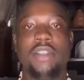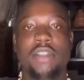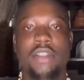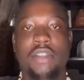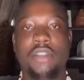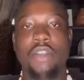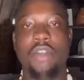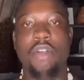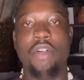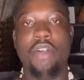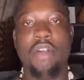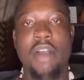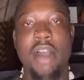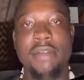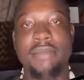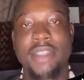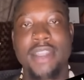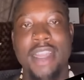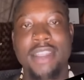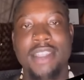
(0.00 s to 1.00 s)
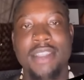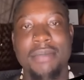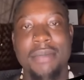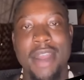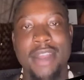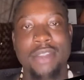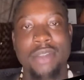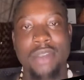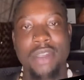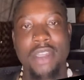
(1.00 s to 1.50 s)
so I'm starting
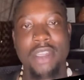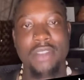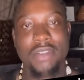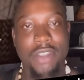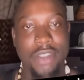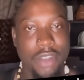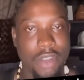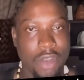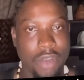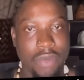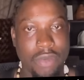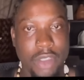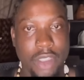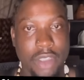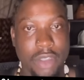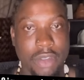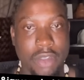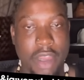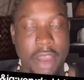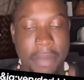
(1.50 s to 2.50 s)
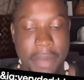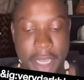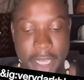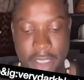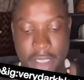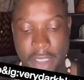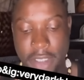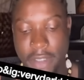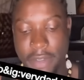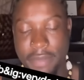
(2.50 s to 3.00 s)
my today's video with Hilda
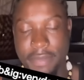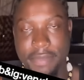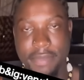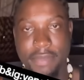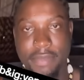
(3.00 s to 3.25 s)
baci.